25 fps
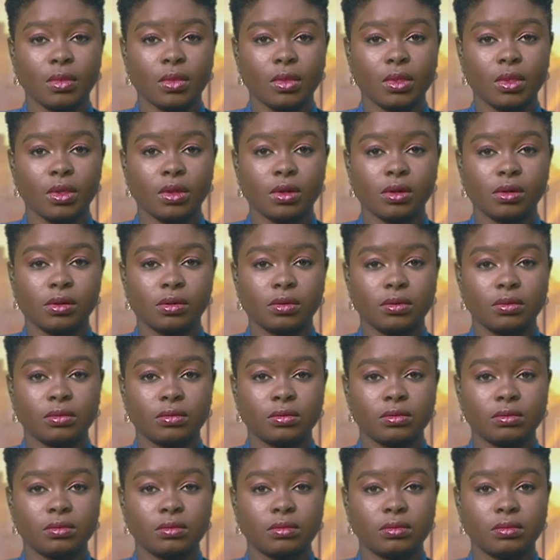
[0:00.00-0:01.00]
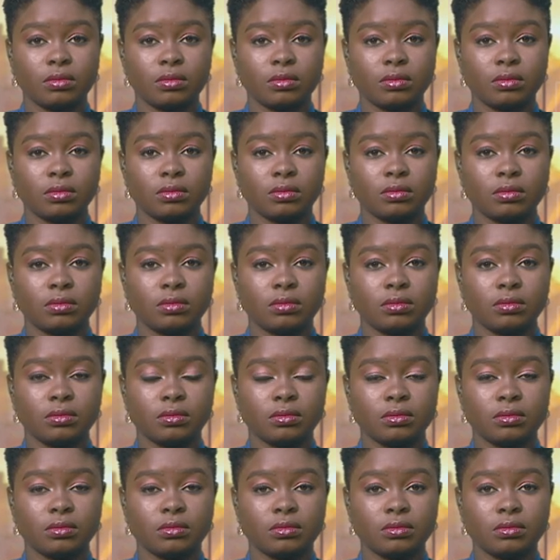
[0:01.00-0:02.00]

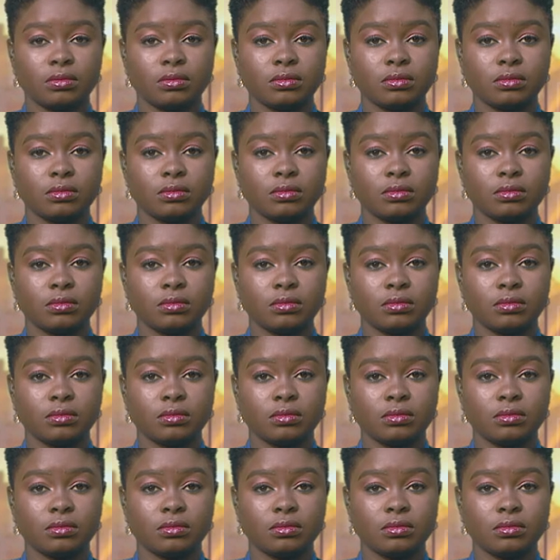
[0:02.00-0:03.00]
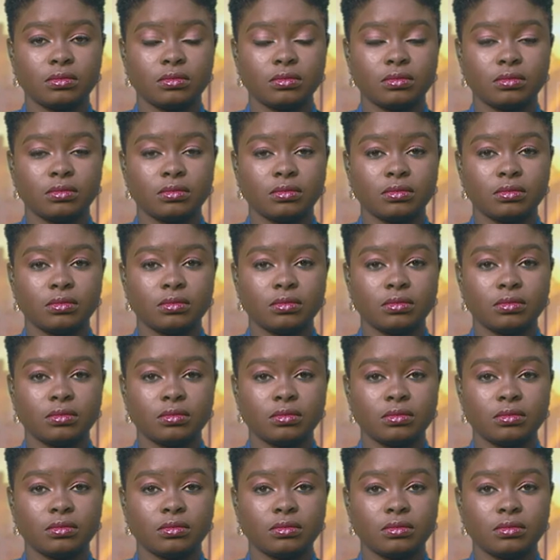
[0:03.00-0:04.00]

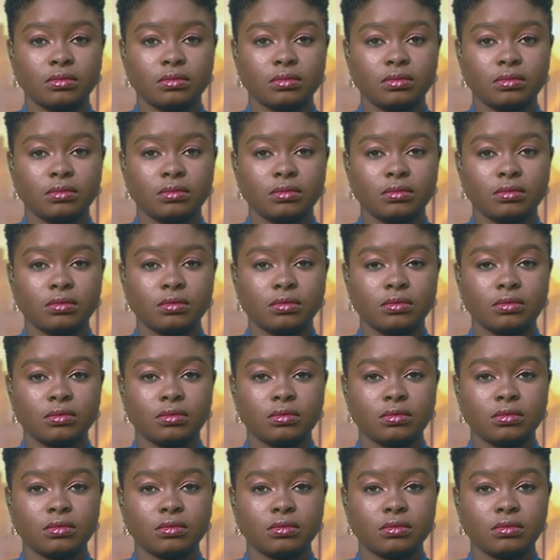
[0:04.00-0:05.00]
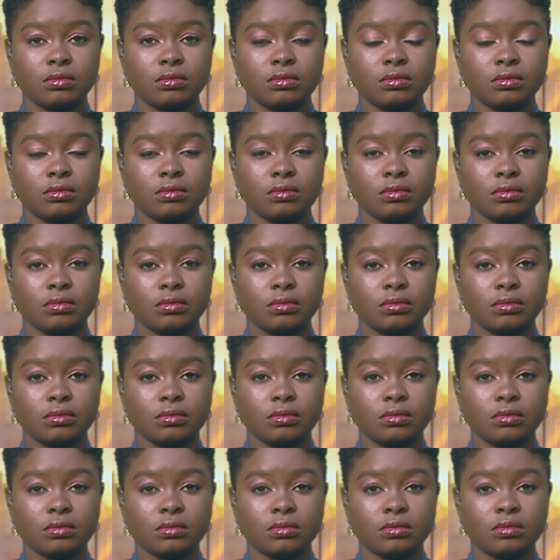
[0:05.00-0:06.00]

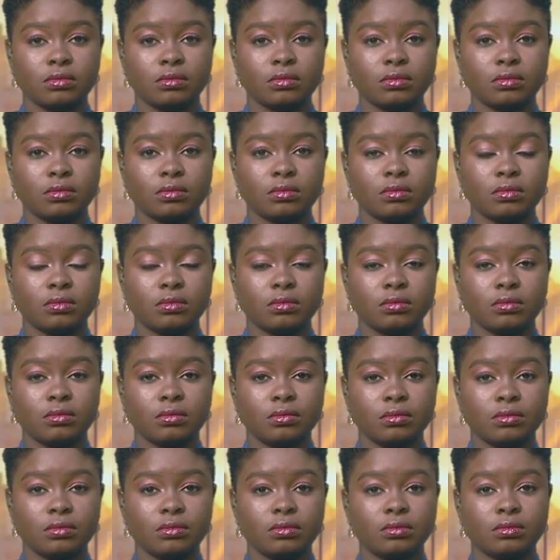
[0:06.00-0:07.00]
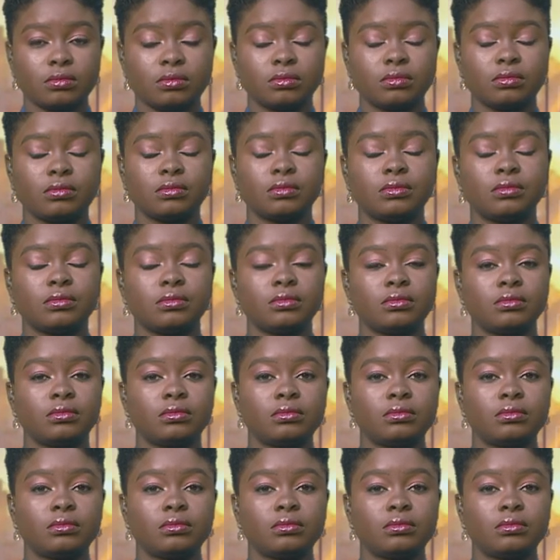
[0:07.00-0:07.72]
[no speech]